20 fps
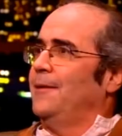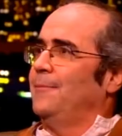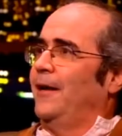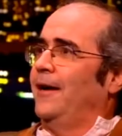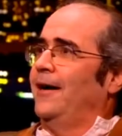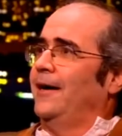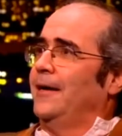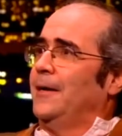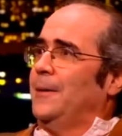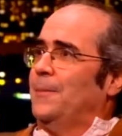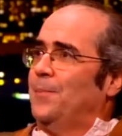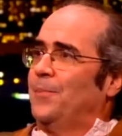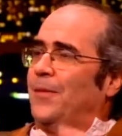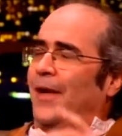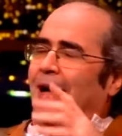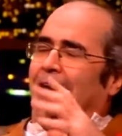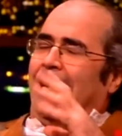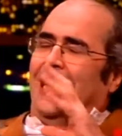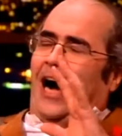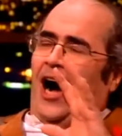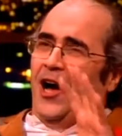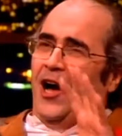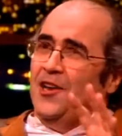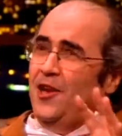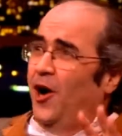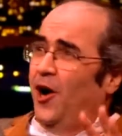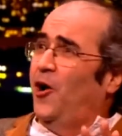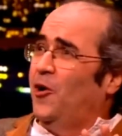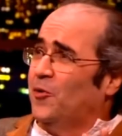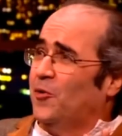out in.
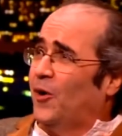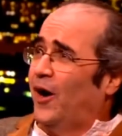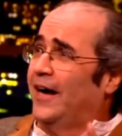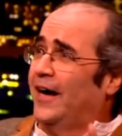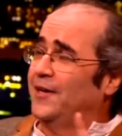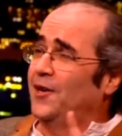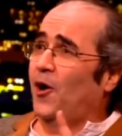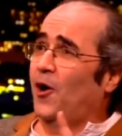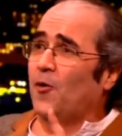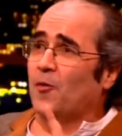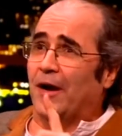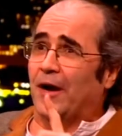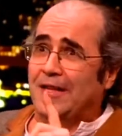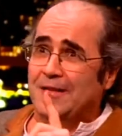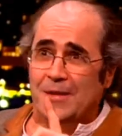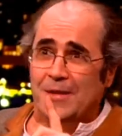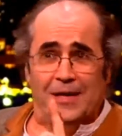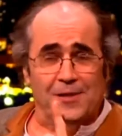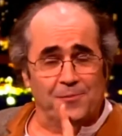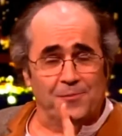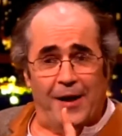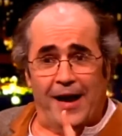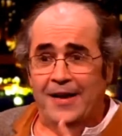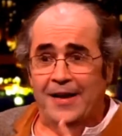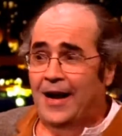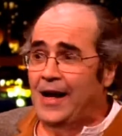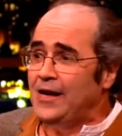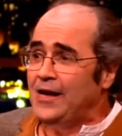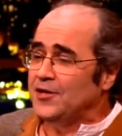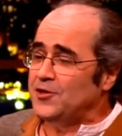I know, it's bad.
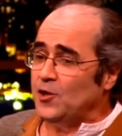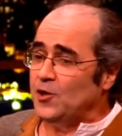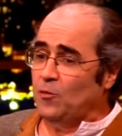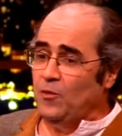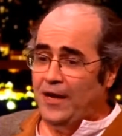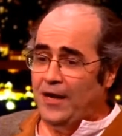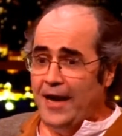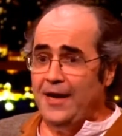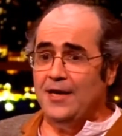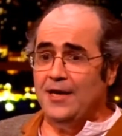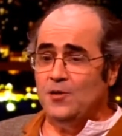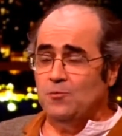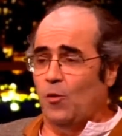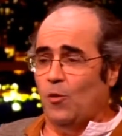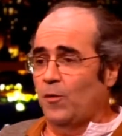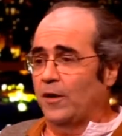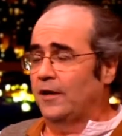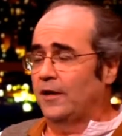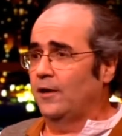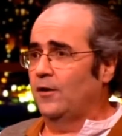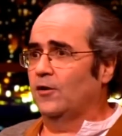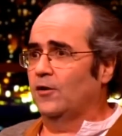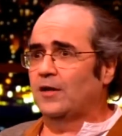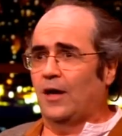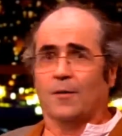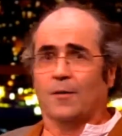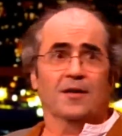So Lenny's walking along. I'm going